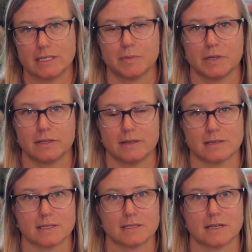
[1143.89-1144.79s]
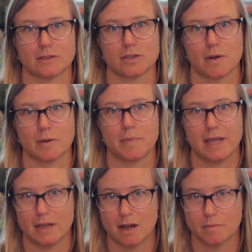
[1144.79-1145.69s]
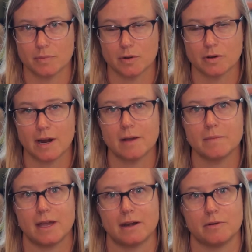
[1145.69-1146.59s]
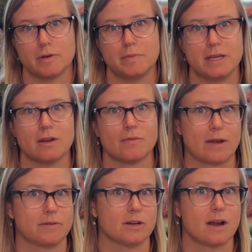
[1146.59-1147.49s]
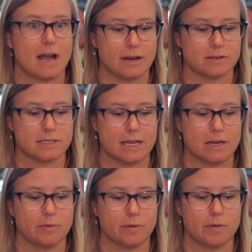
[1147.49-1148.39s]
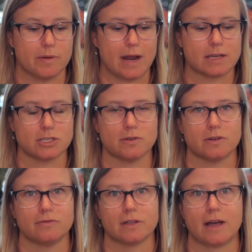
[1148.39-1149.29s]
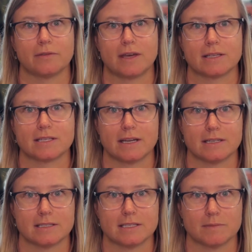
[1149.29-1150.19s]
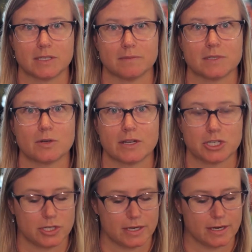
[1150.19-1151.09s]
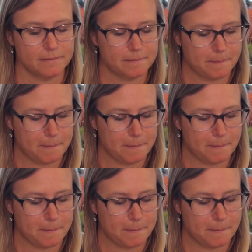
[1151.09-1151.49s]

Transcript: Typically, this is done through our PAYCOM program, and it would be around your hire date when we would ask you to fill out that signs and symptoms questionnaire.